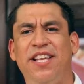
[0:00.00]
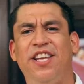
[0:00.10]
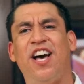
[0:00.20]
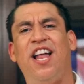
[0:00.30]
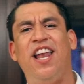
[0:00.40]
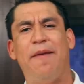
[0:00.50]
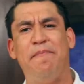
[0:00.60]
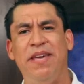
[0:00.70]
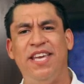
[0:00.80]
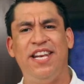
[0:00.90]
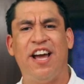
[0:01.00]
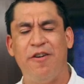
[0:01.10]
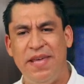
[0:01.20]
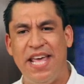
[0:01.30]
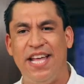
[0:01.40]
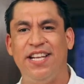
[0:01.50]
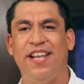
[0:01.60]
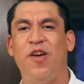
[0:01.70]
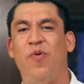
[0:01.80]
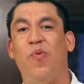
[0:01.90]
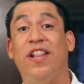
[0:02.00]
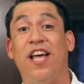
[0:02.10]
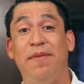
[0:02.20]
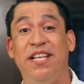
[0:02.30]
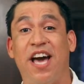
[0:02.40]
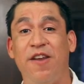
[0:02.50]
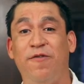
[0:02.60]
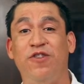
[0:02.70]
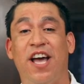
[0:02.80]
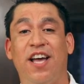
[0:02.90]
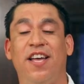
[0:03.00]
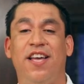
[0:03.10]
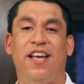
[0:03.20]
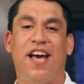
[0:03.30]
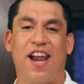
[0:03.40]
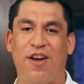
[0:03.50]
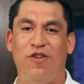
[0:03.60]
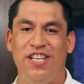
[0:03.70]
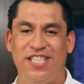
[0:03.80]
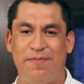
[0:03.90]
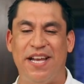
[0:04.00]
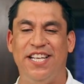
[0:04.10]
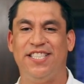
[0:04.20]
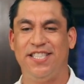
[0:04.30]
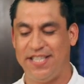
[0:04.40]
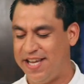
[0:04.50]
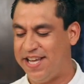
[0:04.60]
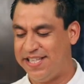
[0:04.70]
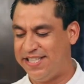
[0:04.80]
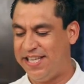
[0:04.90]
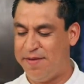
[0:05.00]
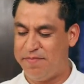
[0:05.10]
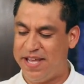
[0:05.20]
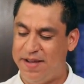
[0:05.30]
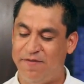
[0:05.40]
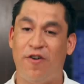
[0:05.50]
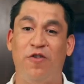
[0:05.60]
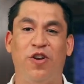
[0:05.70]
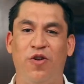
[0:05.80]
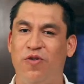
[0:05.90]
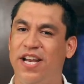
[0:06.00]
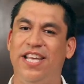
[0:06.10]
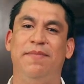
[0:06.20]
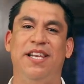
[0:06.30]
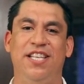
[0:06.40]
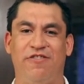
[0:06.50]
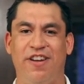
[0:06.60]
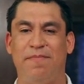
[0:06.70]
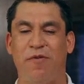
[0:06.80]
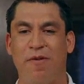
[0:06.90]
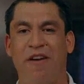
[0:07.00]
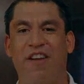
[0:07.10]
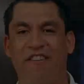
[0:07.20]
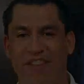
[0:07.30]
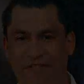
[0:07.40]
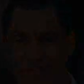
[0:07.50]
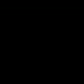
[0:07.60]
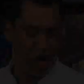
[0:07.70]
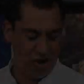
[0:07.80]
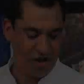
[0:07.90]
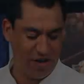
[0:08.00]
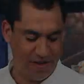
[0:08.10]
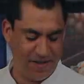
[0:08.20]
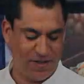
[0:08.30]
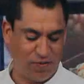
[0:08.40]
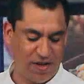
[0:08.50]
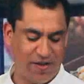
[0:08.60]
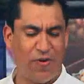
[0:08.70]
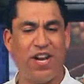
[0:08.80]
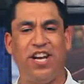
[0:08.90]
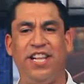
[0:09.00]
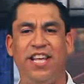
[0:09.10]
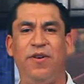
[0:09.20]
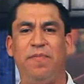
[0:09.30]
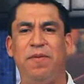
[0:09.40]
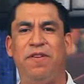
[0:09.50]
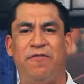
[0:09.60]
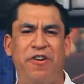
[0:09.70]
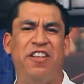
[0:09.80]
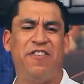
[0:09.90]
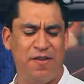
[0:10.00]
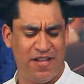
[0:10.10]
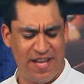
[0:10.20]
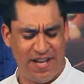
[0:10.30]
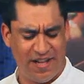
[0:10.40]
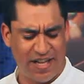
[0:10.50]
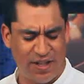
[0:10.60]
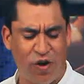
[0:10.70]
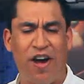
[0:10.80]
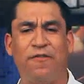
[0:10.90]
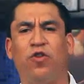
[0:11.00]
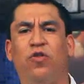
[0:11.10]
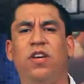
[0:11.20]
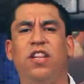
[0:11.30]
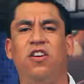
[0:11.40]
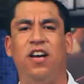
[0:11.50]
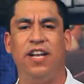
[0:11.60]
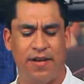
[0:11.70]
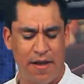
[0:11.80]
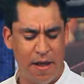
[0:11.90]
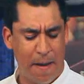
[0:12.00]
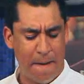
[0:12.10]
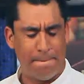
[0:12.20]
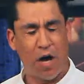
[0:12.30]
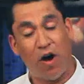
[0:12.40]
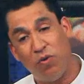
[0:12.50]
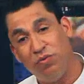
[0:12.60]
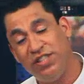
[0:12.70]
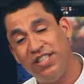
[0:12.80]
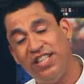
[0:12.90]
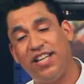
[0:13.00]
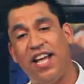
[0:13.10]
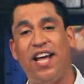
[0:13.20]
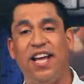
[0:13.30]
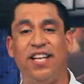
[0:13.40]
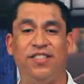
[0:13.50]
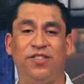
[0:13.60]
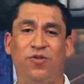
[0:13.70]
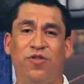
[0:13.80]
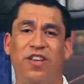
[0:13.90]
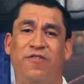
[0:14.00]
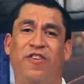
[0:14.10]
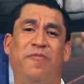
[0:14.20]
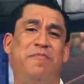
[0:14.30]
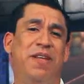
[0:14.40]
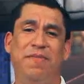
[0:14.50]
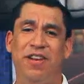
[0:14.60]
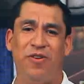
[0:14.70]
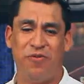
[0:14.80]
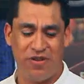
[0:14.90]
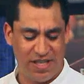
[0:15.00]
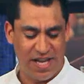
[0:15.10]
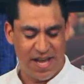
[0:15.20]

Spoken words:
thing. You call lambe in the Caribbean, wadab in Garifuna, caracol in Spanish. Same thing found locally in Belize, right on the Barrier Reef. Conch is one of them things where people afraid of. They think that you have to cook it down and pound it and cook it for many hours.